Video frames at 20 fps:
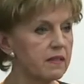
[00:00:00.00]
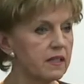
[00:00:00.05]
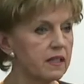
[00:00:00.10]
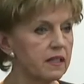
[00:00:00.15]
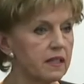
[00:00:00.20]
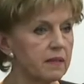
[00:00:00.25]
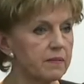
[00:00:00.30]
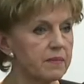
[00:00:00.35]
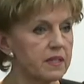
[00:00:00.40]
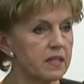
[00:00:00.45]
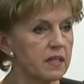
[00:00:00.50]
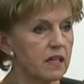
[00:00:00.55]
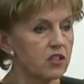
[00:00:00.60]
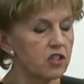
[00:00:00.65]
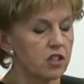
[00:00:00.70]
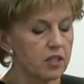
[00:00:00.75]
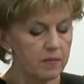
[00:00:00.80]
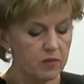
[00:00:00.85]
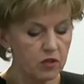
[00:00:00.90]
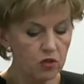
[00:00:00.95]
EU
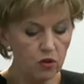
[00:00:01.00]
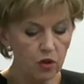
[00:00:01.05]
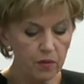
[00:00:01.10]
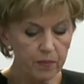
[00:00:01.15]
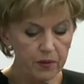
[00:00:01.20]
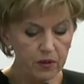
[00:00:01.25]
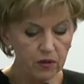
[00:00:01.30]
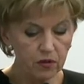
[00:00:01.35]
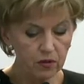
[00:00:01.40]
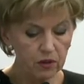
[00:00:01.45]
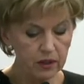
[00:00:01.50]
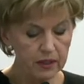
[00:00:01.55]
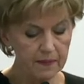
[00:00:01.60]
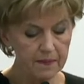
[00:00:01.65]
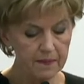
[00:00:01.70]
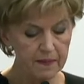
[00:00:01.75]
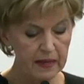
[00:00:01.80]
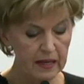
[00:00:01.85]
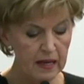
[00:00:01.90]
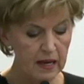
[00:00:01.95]
GDP,
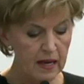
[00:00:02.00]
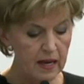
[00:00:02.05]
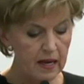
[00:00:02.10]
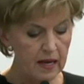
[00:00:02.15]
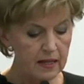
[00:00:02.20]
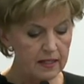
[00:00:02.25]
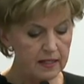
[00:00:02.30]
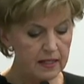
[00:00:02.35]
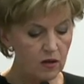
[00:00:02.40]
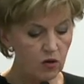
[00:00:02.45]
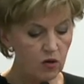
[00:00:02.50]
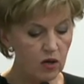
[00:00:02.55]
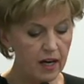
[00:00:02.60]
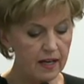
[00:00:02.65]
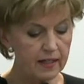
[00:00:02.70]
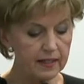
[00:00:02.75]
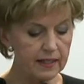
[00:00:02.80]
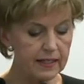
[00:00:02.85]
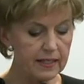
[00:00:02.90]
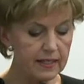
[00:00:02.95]
while
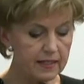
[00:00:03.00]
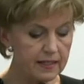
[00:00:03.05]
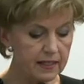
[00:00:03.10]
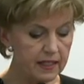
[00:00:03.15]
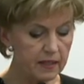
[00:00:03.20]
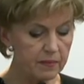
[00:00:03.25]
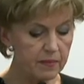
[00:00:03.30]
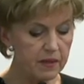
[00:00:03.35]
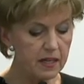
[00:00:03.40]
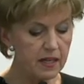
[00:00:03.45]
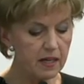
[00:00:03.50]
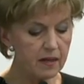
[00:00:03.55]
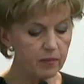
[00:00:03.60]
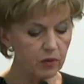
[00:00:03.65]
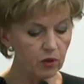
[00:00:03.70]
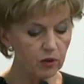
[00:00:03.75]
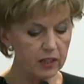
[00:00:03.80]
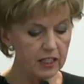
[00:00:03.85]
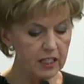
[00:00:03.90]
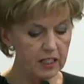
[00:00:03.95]
in the short
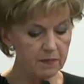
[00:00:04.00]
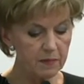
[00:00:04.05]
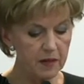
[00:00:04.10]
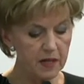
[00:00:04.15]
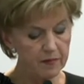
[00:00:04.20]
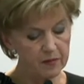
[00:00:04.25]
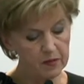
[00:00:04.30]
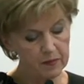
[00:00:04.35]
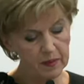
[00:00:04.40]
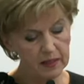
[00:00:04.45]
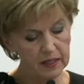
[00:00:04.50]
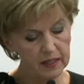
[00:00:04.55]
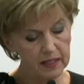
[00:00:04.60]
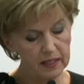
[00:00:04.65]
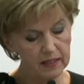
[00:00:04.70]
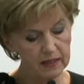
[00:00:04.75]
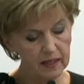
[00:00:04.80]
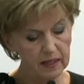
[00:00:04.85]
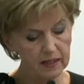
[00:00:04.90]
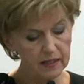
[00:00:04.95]
term it would be
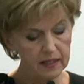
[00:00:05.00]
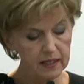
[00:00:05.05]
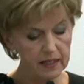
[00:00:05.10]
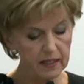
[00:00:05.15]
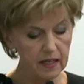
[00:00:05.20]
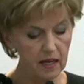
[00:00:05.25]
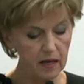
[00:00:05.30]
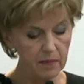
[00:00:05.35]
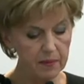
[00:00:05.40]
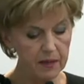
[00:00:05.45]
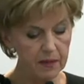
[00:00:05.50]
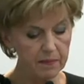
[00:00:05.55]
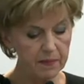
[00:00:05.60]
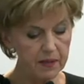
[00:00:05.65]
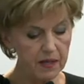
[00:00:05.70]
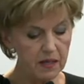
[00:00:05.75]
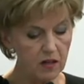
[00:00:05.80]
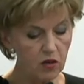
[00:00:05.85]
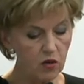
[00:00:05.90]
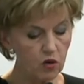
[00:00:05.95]
possible to ensure
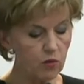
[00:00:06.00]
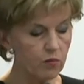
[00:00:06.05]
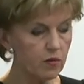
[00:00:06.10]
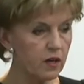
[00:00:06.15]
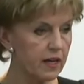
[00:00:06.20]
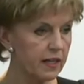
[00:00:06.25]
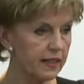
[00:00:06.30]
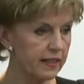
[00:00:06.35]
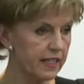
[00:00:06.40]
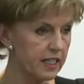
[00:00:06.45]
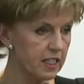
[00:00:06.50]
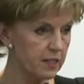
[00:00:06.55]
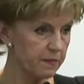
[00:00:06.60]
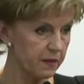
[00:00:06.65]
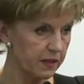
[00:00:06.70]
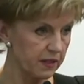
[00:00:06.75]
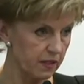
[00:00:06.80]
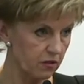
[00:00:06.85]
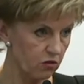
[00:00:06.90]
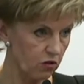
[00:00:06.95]
a GDP
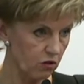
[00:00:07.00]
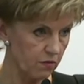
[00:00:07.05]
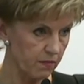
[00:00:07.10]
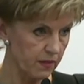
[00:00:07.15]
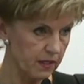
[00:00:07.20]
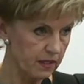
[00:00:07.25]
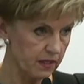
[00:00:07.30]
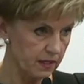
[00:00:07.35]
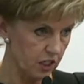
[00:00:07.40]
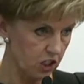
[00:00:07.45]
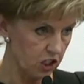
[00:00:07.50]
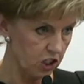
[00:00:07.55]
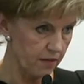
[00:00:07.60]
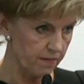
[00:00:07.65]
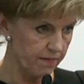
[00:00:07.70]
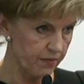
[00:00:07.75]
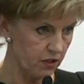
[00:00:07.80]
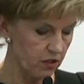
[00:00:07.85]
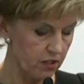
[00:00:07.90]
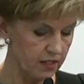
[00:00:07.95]
growth of
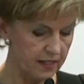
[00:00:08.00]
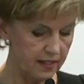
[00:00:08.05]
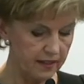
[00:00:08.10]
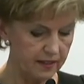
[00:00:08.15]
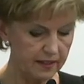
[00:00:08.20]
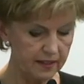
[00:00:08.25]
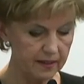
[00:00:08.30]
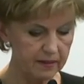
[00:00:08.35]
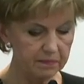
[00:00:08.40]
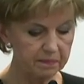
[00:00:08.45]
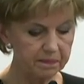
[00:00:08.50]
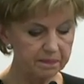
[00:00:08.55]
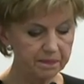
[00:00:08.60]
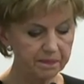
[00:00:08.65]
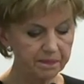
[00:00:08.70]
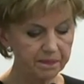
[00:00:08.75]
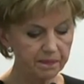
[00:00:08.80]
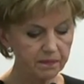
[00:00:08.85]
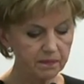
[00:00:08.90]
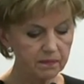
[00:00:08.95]
up to
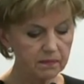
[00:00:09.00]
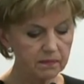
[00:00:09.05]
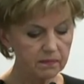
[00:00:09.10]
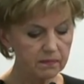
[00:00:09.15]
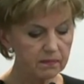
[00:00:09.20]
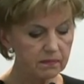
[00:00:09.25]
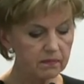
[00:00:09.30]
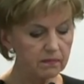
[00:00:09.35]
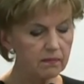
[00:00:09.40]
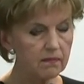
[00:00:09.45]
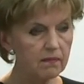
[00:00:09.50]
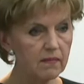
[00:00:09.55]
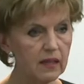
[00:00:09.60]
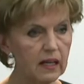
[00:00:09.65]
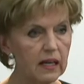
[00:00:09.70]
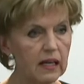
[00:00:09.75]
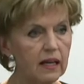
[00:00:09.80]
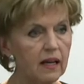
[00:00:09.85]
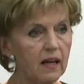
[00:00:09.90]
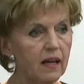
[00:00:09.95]
2.6%
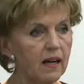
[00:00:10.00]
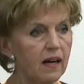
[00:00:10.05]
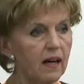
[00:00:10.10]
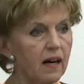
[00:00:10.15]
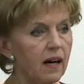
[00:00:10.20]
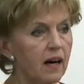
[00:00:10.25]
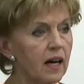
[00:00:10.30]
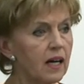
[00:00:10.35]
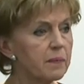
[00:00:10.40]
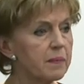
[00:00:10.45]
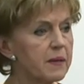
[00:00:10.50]
per year.